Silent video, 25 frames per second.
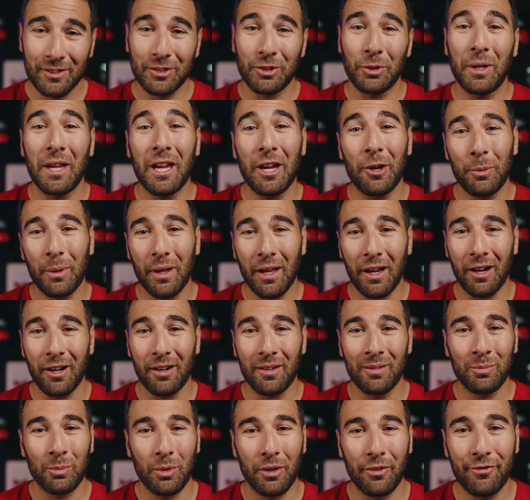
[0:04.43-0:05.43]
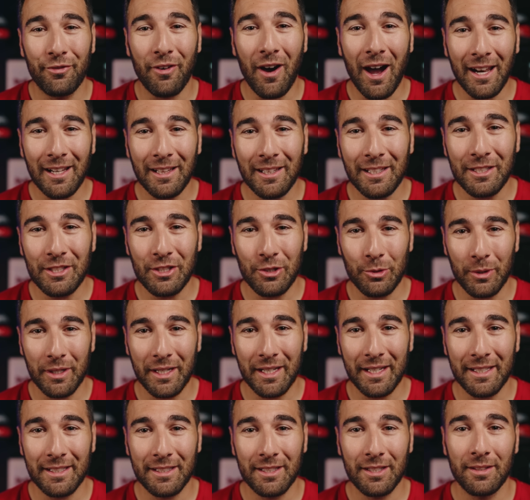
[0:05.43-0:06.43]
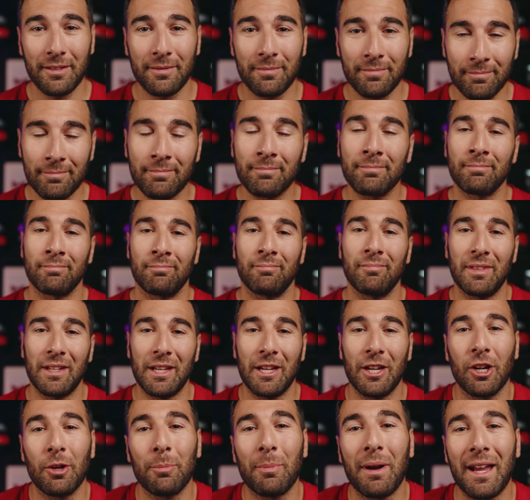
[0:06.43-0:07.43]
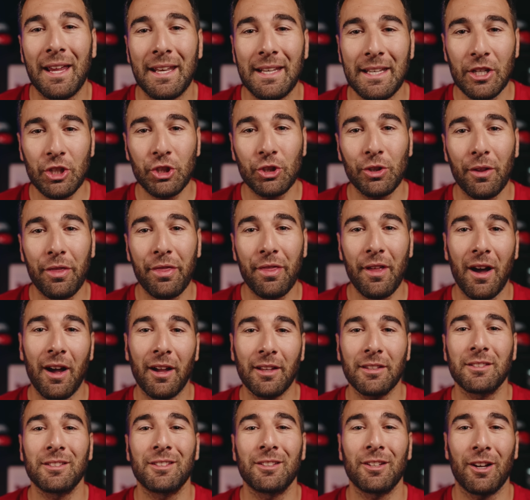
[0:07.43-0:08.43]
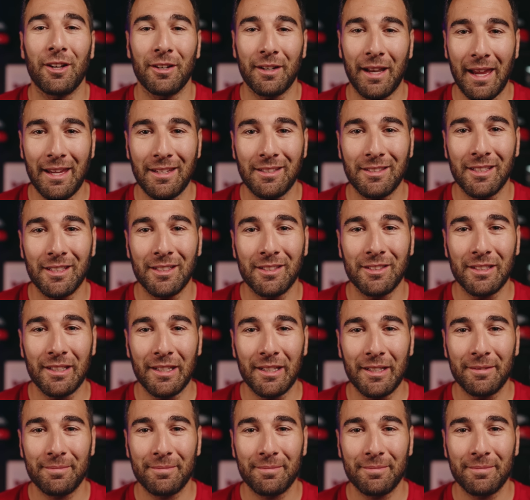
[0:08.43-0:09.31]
So here we are. We're finally doing it. Here are my initial thoughts on ACC.